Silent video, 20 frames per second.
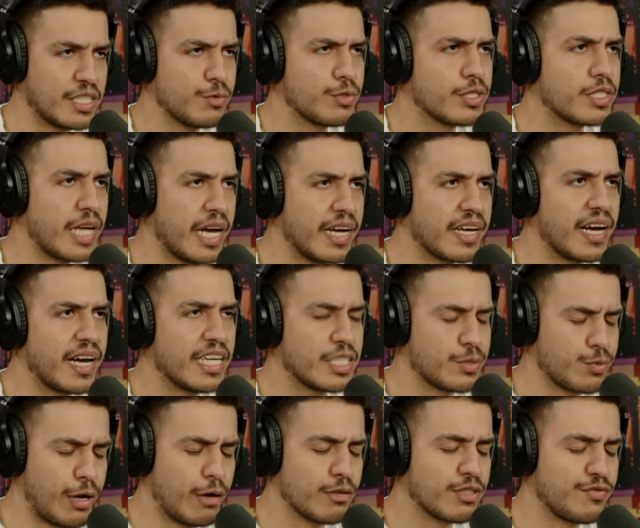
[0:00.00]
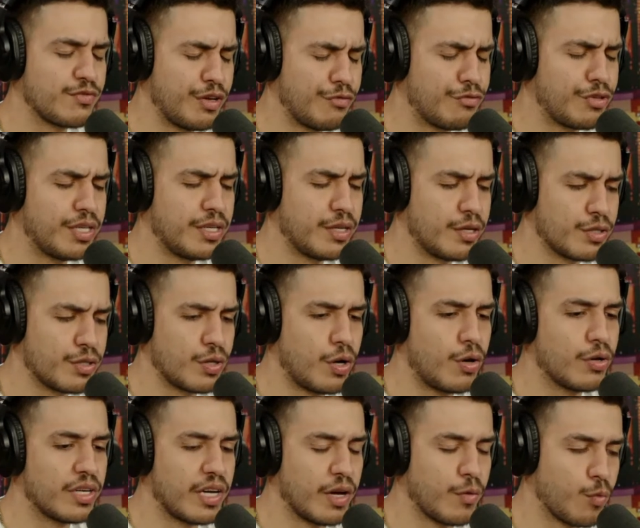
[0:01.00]
It was Zeitgeist when I was 15 years
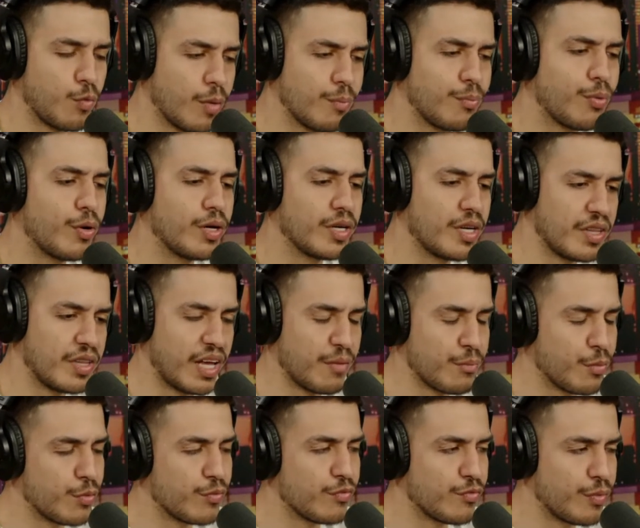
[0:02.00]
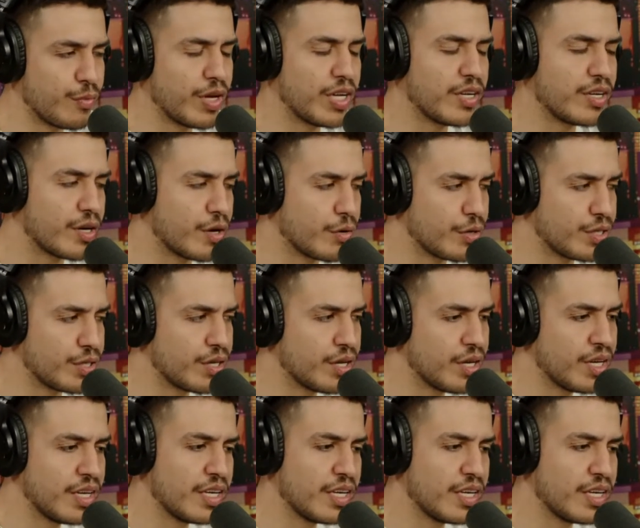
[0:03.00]
old, and at one point in that video, he